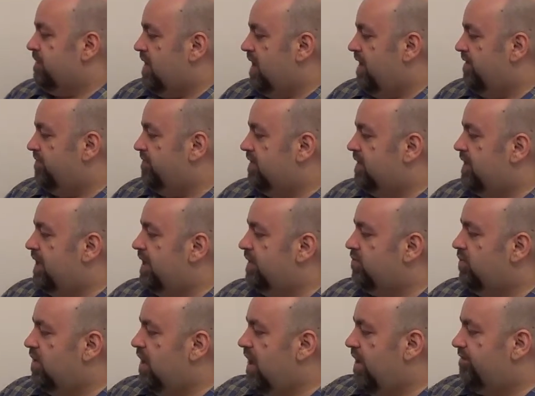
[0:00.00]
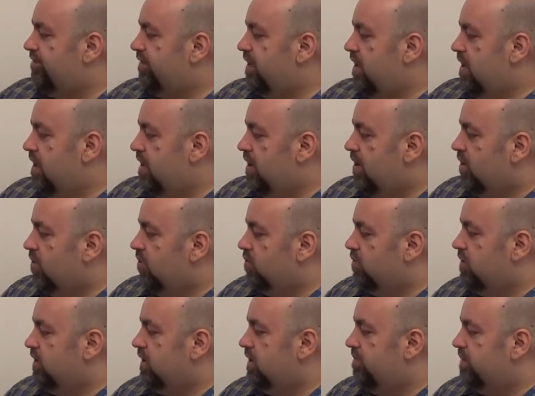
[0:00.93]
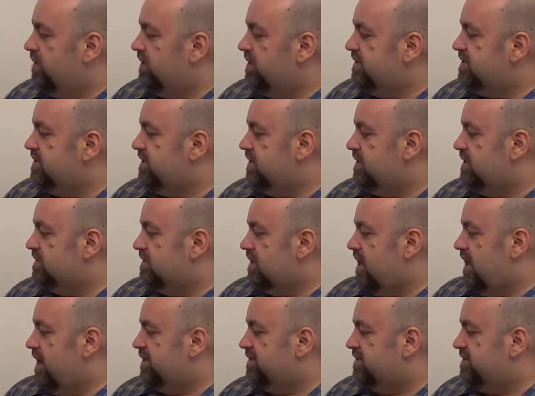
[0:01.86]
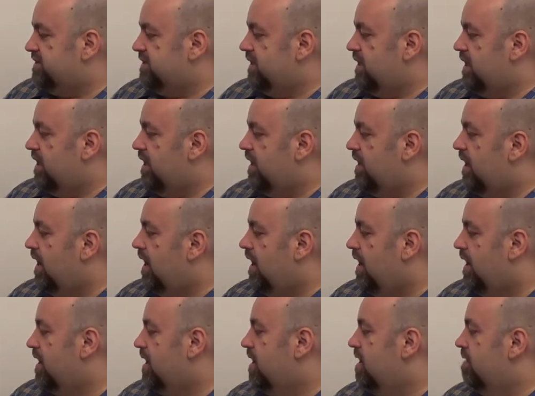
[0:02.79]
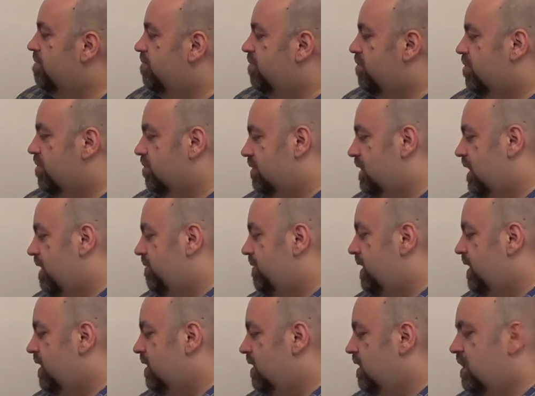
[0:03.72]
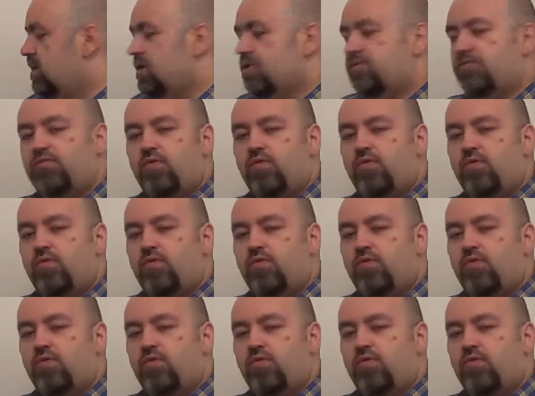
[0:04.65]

After that, we have ODBC slash CLI programming,